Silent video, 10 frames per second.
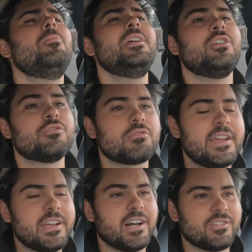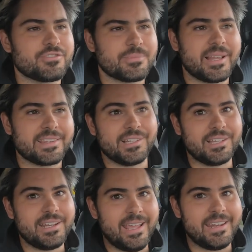many great colors from like the
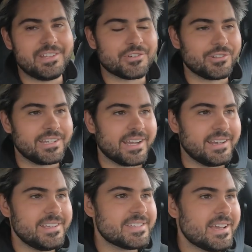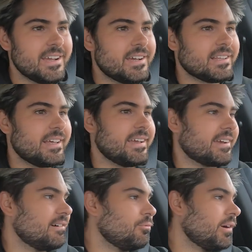late 80s, early 90s. Like
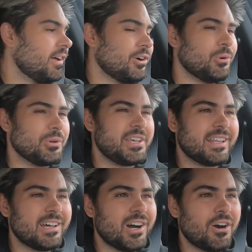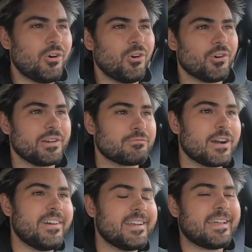a cool yellow, or
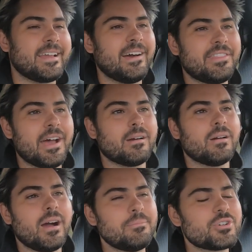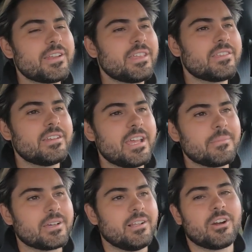Rough had like that, I'm trying to think of the name
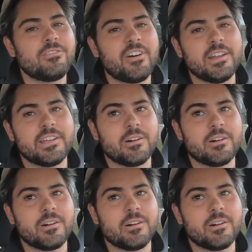of the color. I'll find it and